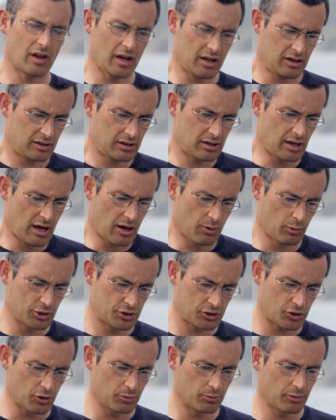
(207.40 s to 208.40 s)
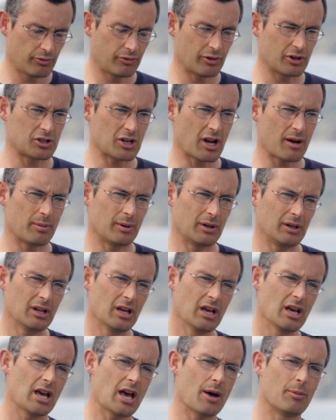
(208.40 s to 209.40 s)
that we scoop the fish up in,
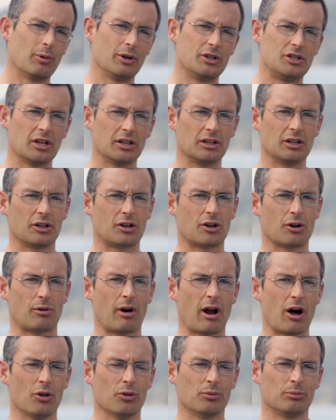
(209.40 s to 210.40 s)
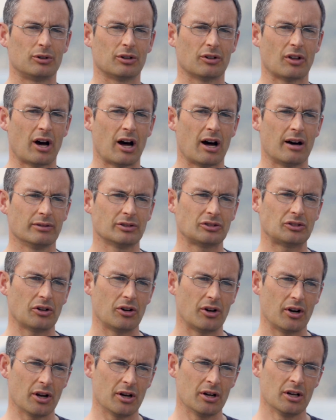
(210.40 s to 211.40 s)
and we gently corral them to the harvest
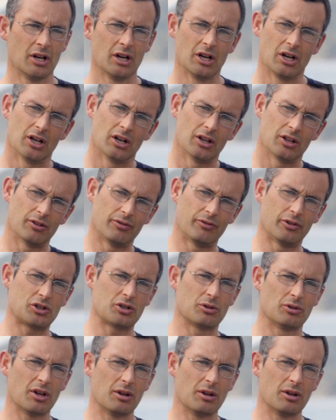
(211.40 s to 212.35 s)
area. The fish are